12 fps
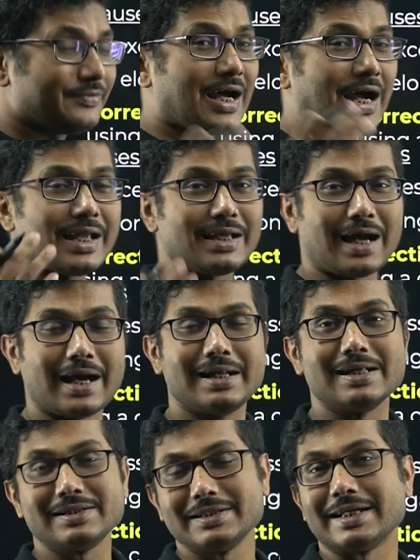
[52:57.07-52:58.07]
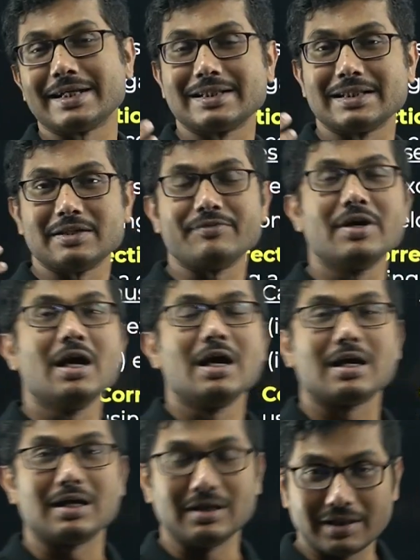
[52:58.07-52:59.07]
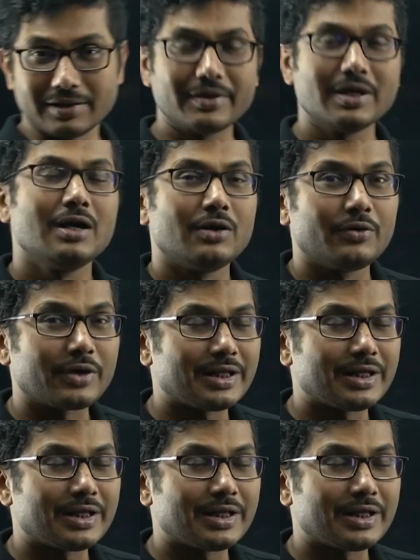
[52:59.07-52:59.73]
the eye lens is excessive curved, okay,